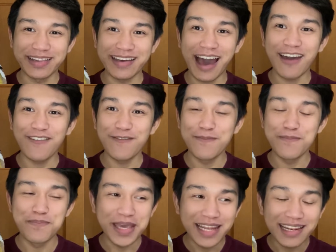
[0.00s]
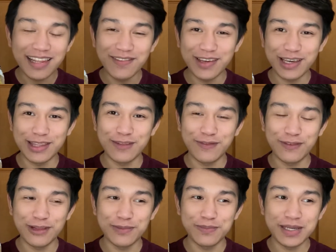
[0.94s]
I've been living in the
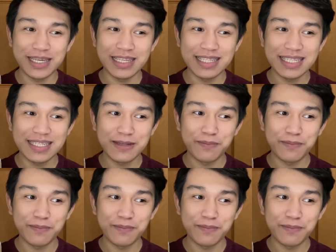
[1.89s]
Philippines